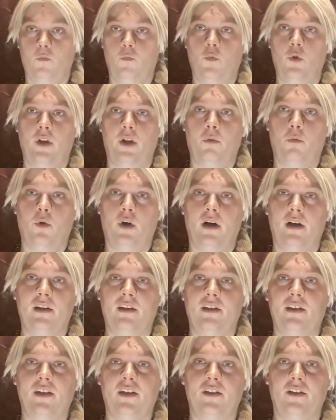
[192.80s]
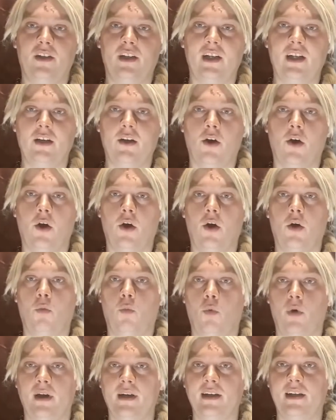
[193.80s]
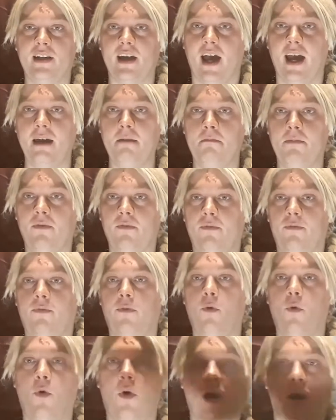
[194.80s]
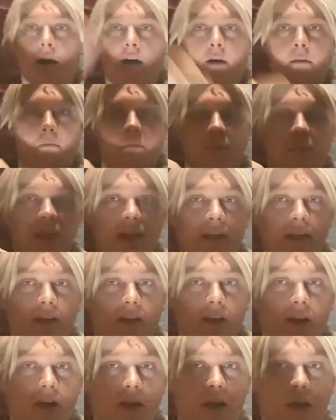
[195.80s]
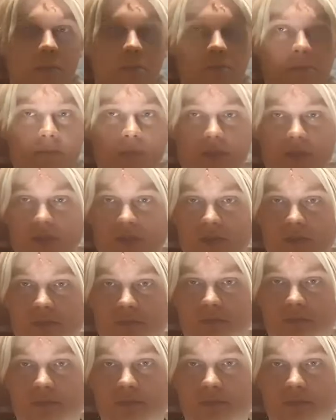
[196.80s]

Will it work? Do you need all one type for, your arms?